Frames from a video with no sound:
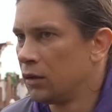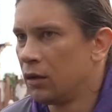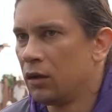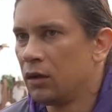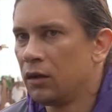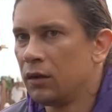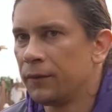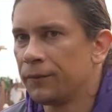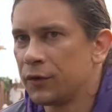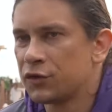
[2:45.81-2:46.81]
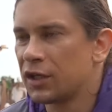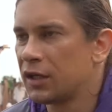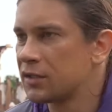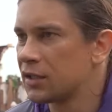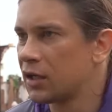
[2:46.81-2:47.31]
Uh, you
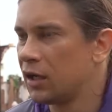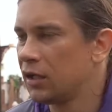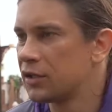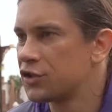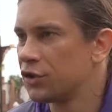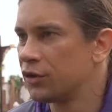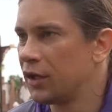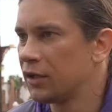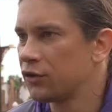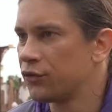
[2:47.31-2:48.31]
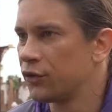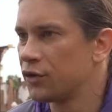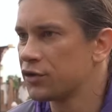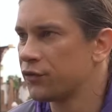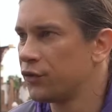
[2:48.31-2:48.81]
study psychology or not, or
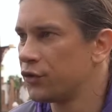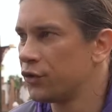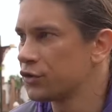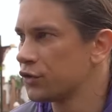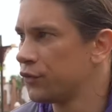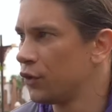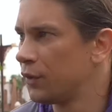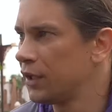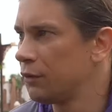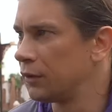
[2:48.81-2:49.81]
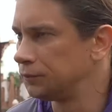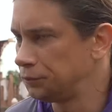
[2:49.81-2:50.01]
philosophy or theosophy or whatever.